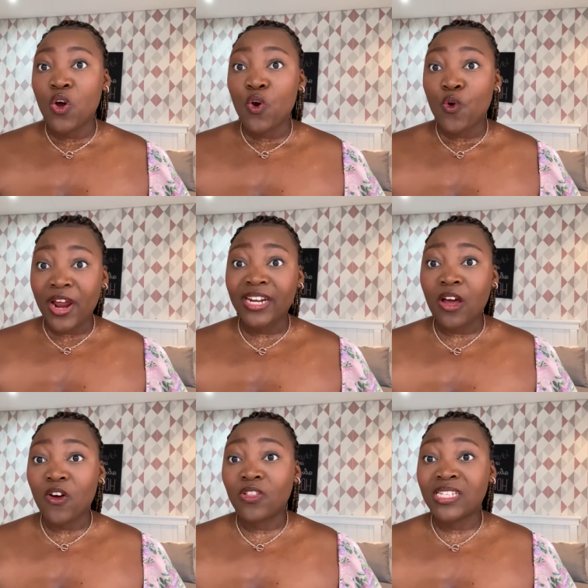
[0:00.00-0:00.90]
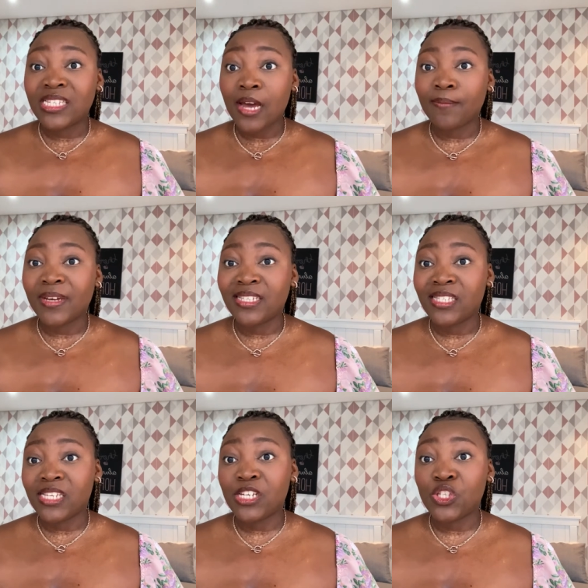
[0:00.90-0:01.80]
Right now, the time is
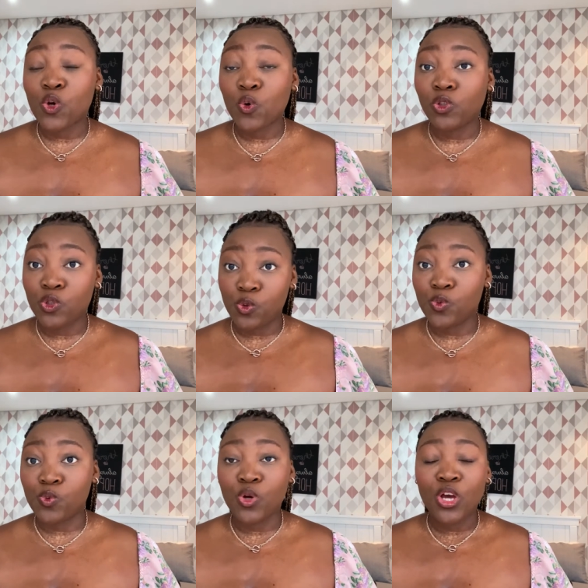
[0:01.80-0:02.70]
6.02.